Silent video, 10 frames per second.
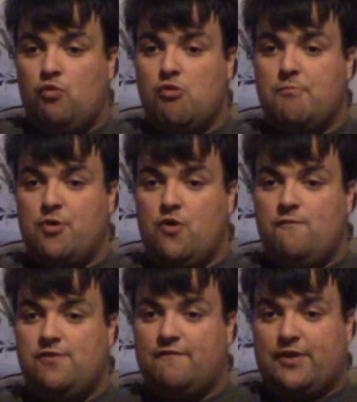
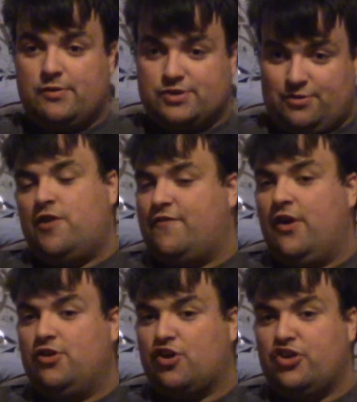Remove the future. The
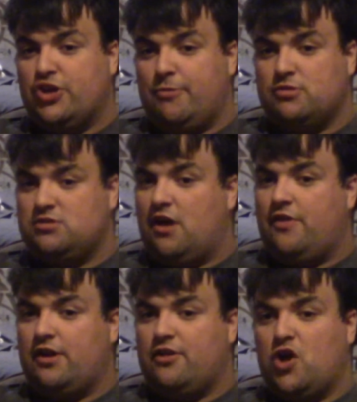future contributes
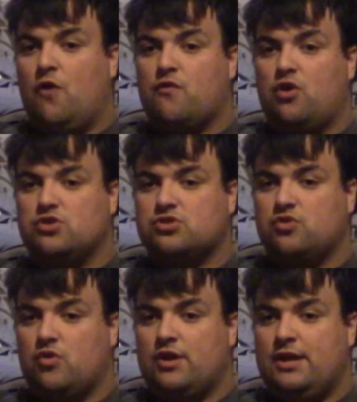nothing to the overall
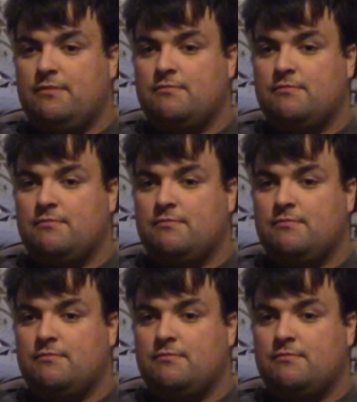story,